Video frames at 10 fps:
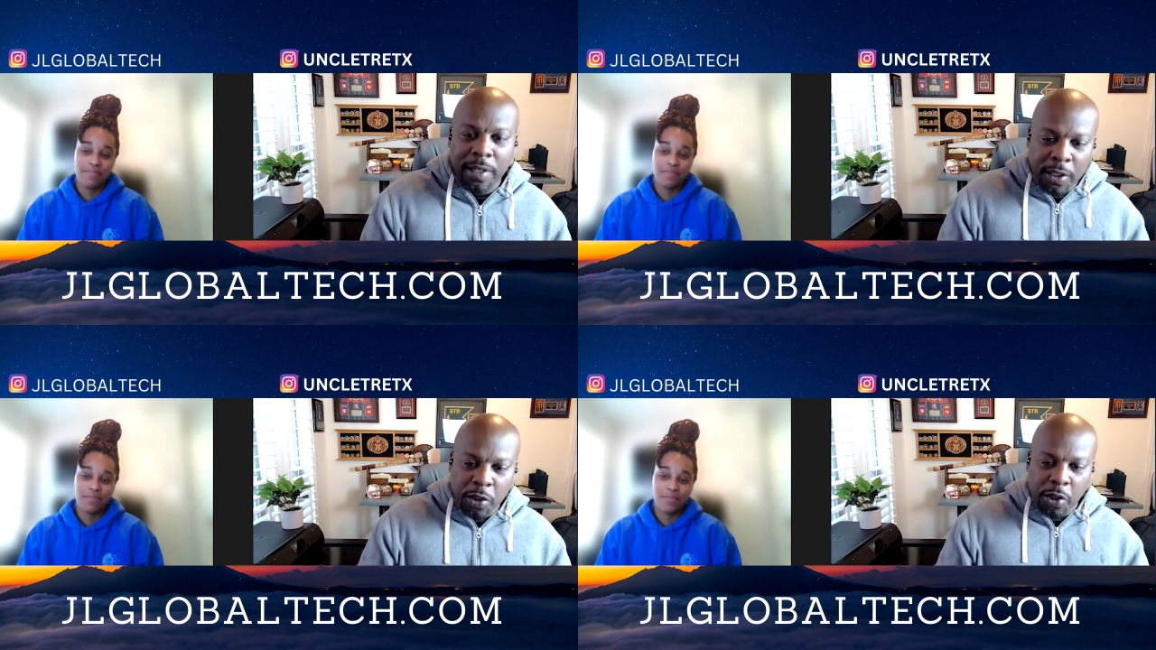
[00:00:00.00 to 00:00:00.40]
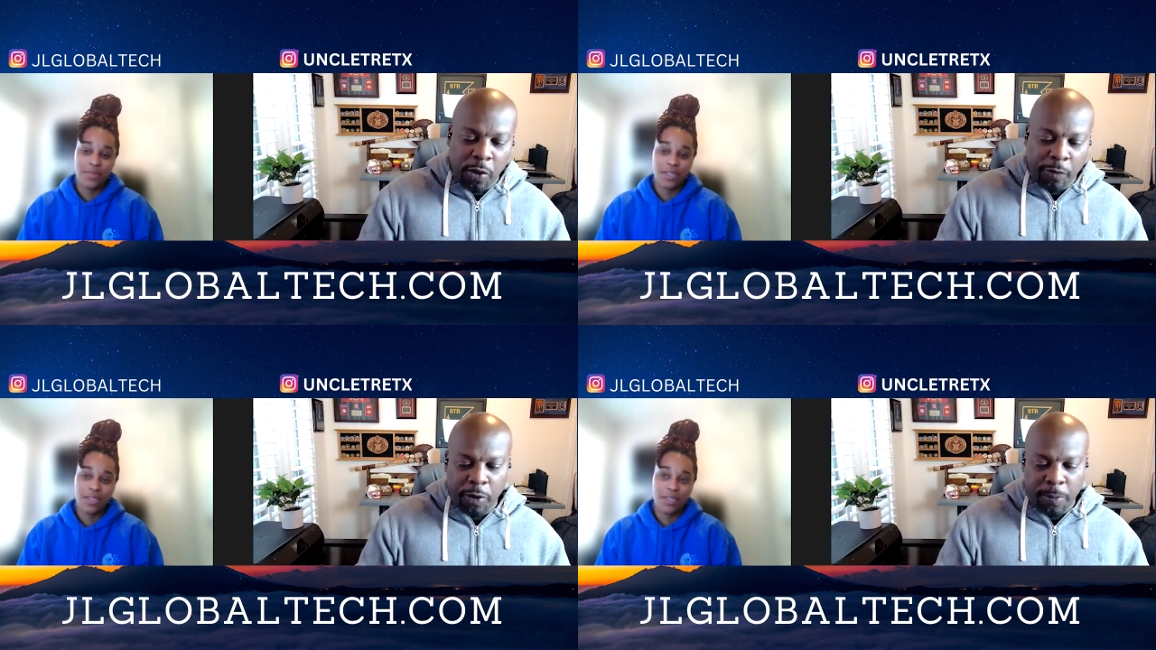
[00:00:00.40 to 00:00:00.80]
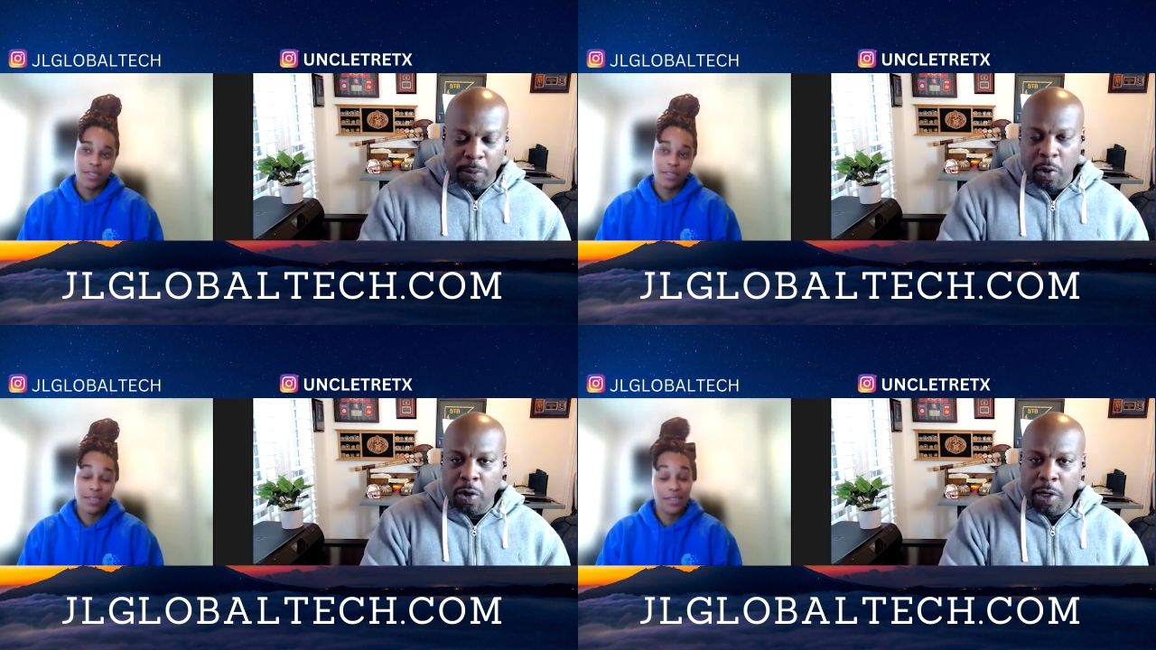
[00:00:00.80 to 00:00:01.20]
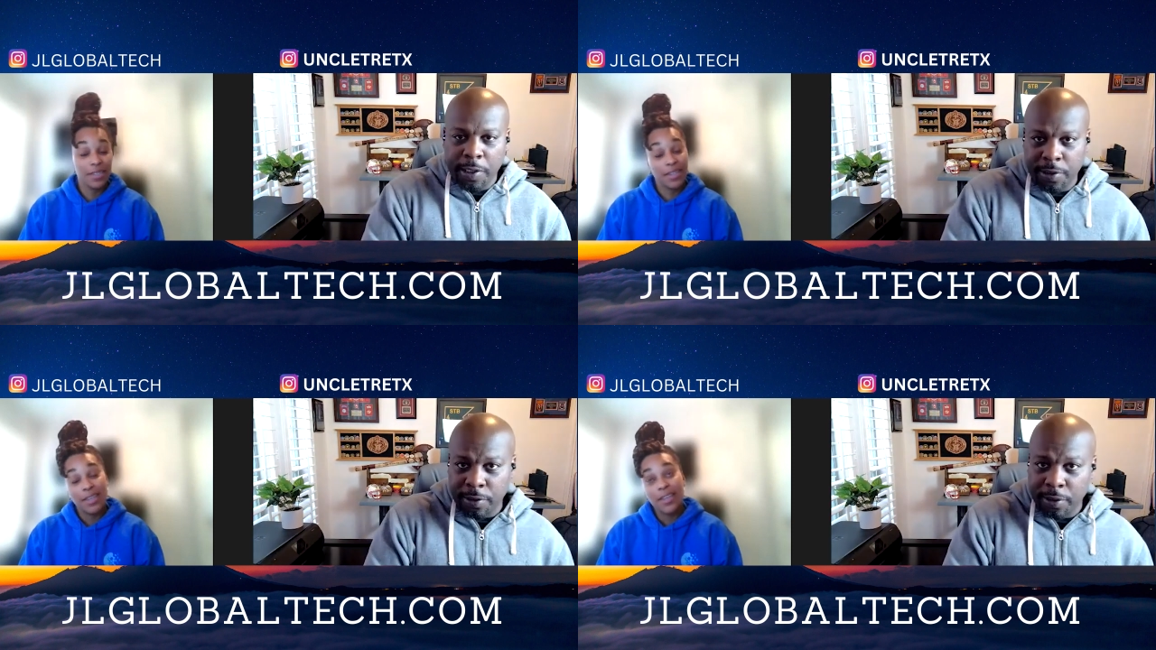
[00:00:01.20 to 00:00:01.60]
Speaker 1: you know, from going
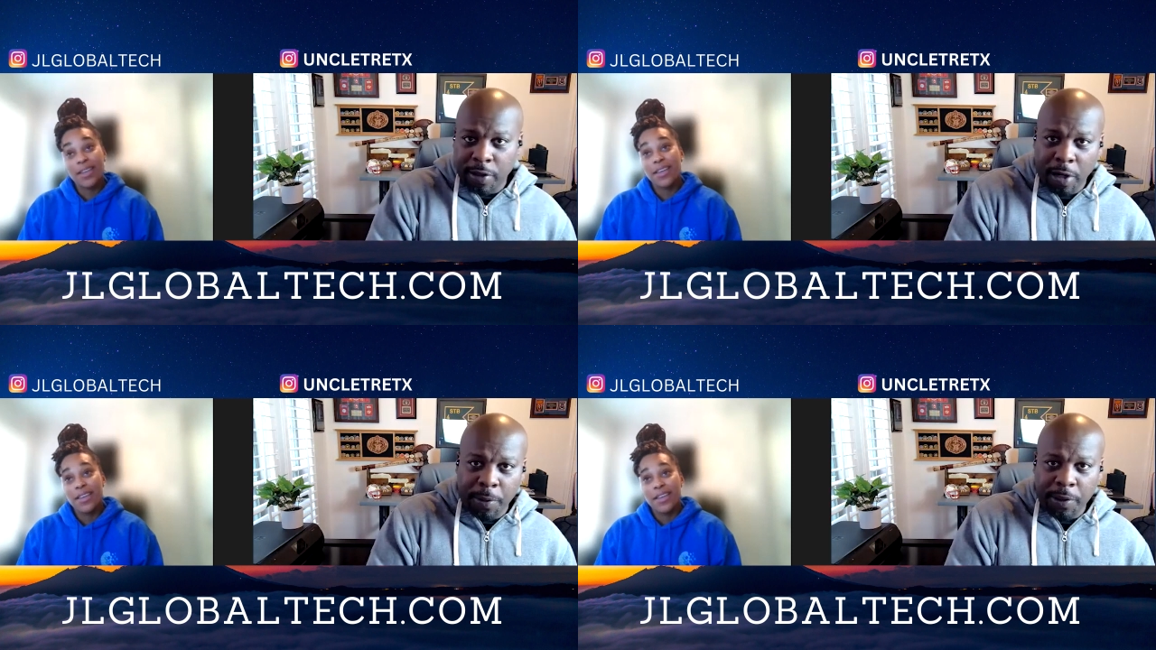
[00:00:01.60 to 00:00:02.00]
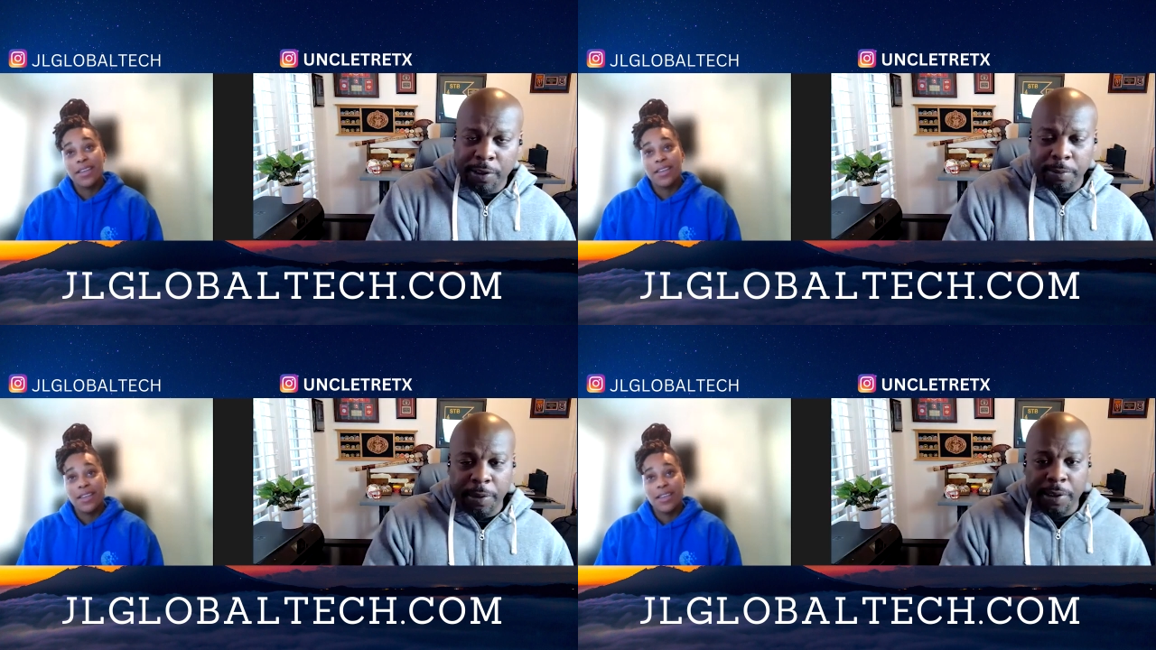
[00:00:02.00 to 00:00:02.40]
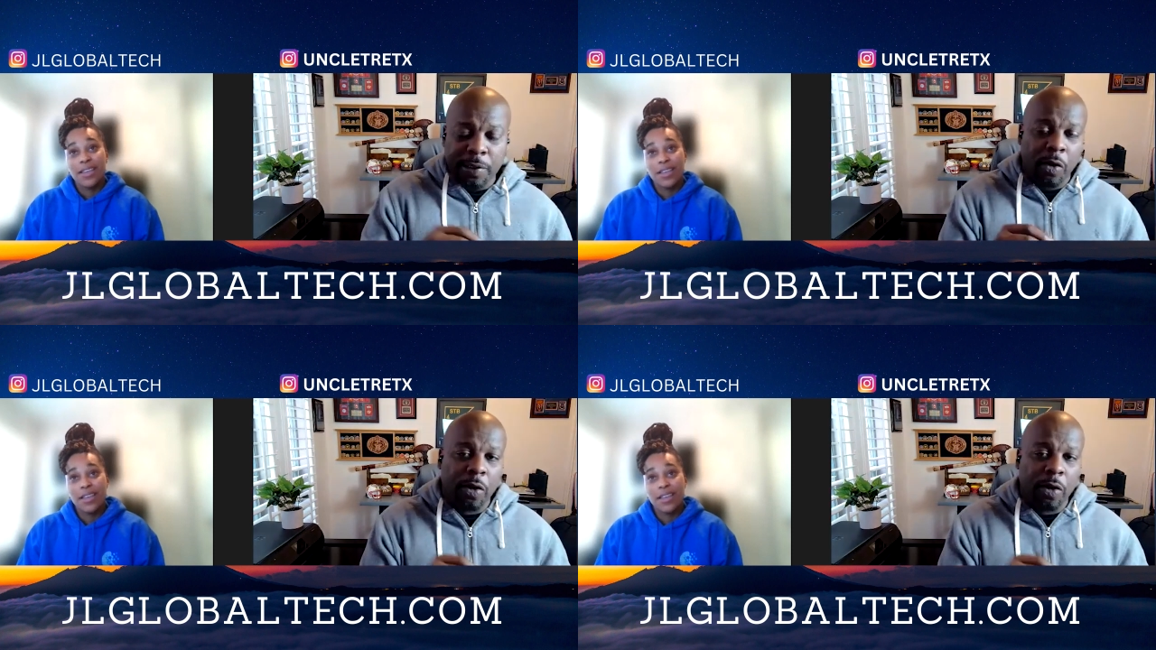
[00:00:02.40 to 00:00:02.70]
into the carpet cleaning business